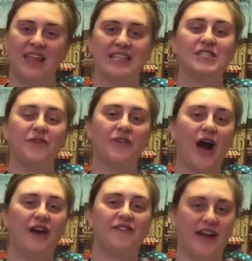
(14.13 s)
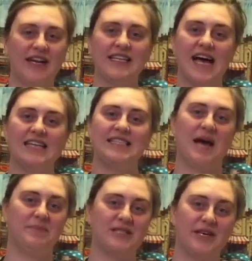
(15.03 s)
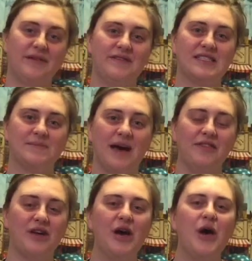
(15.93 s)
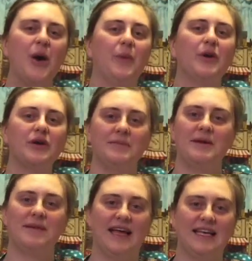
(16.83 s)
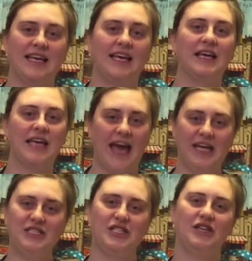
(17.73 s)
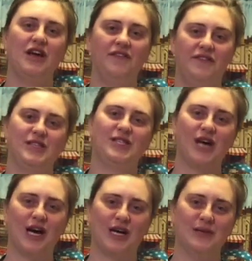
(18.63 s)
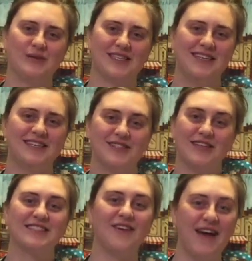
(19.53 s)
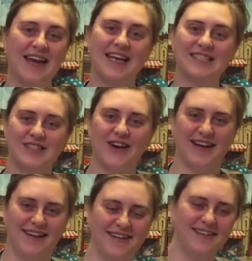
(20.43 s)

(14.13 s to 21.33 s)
And so for our very last episode of this month, we're gonna be making Cajun fish tacos. So let's go ahead and get started.